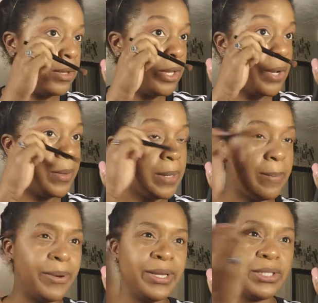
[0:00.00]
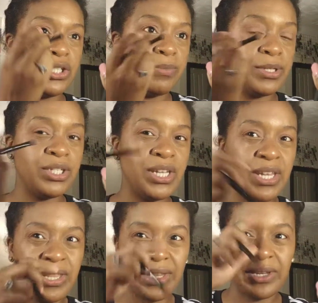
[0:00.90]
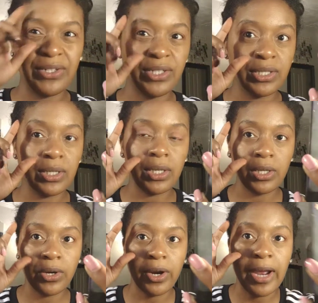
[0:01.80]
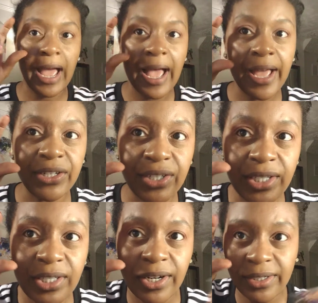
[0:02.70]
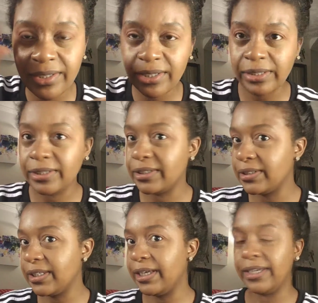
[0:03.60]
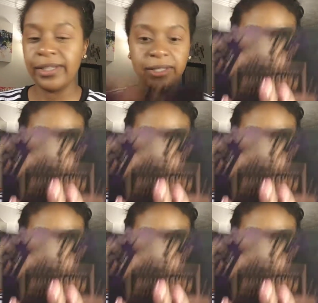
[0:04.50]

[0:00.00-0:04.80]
You don't want to bring it too much in, and then your eye just starts to look like,